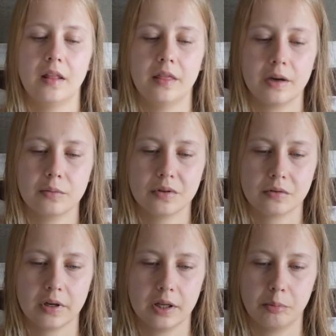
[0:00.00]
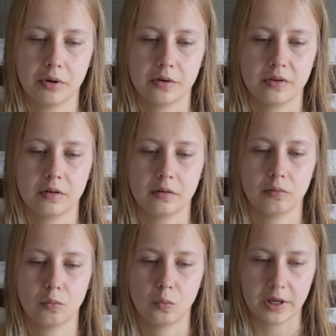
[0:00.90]
There was already a person
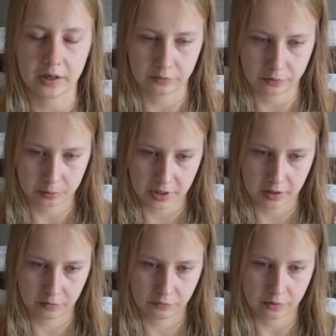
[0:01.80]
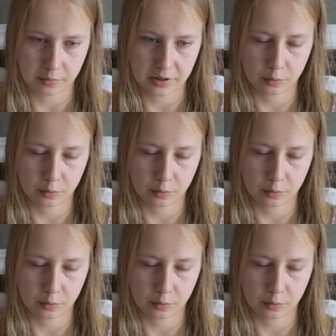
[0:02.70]
waiting for me from my